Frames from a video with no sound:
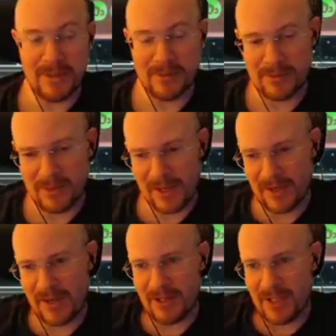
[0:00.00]
I'd rather
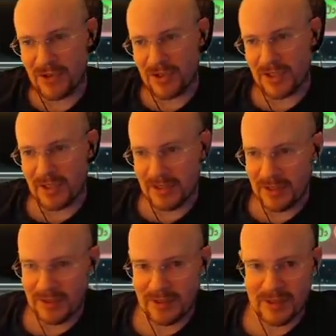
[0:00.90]
have an NG,
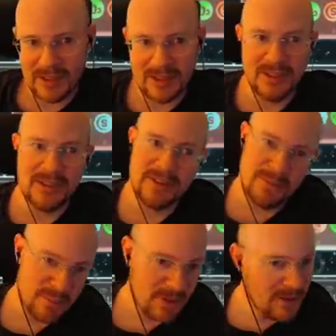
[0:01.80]

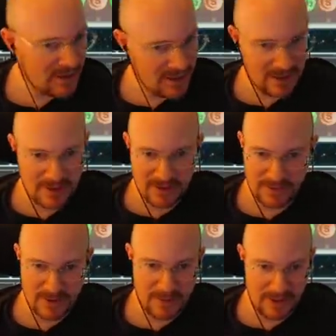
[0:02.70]
but I'll take another
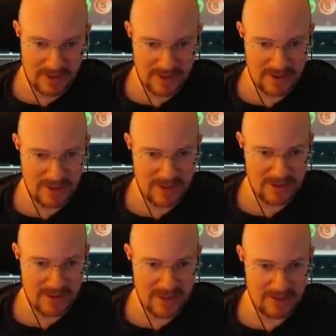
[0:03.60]
Free Mantis. I'll,
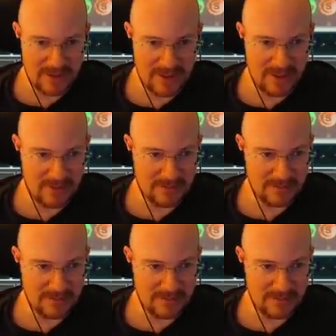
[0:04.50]
I'll take it.